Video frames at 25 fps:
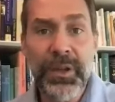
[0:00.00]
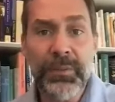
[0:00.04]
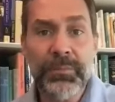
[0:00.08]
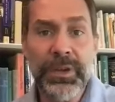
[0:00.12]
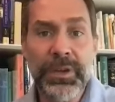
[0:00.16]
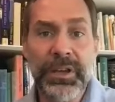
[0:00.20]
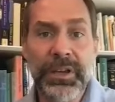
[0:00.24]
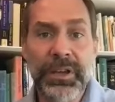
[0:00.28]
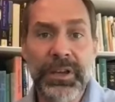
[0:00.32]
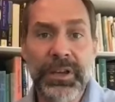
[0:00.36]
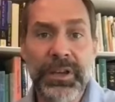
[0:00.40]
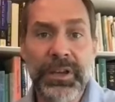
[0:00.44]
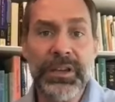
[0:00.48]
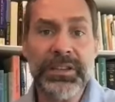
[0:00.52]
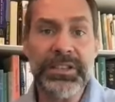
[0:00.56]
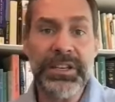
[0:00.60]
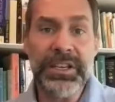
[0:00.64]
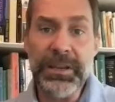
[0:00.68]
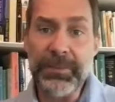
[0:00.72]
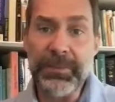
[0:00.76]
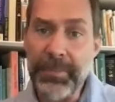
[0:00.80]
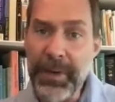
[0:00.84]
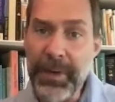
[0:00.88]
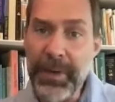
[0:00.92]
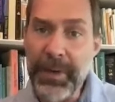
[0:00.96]
because it
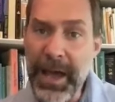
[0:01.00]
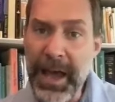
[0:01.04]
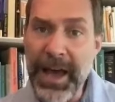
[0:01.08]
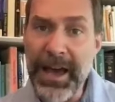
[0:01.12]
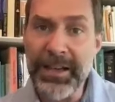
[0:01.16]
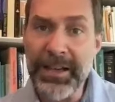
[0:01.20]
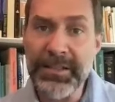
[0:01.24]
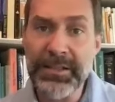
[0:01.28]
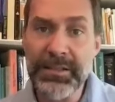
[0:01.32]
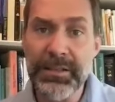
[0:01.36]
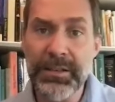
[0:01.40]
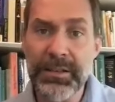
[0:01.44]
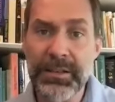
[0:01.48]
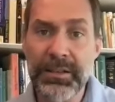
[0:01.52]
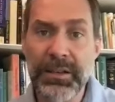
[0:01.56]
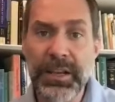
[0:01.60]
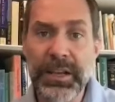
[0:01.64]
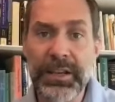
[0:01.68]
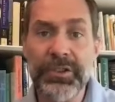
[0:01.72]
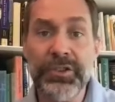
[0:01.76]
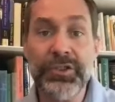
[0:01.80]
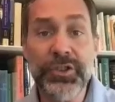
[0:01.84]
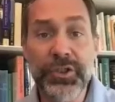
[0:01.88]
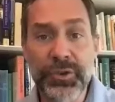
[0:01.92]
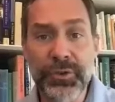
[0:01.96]
had passed in
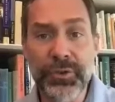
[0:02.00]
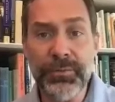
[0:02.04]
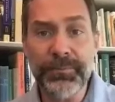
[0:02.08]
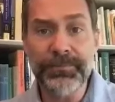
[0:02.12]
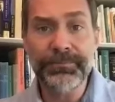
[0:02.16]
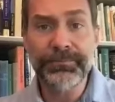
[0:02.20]
June.